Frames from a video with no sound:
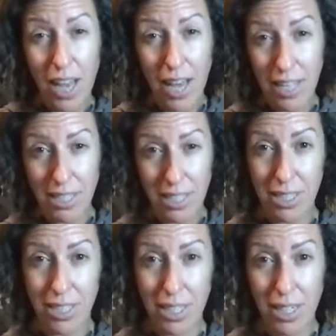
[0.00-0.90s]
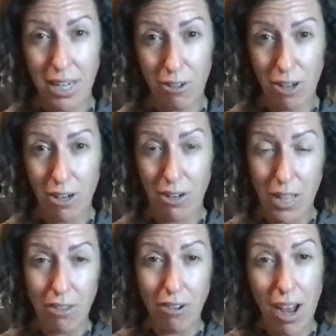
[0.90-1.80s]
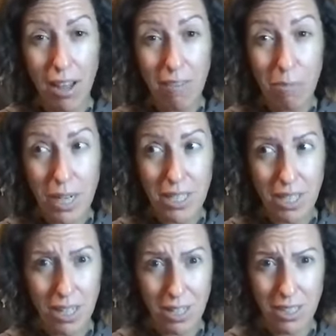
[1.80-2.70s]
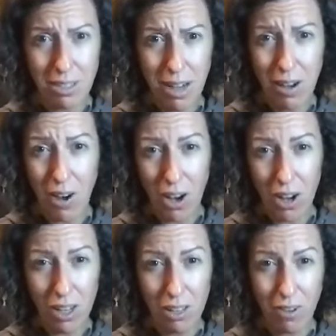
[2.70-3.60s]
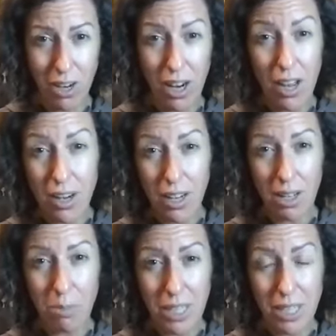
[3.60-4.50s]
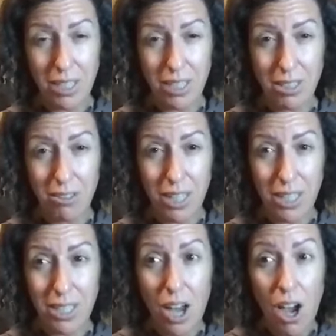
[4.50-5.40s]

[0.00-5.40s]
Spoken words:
and succeed and grow and thrive, but it's also how all of our unaccommodated students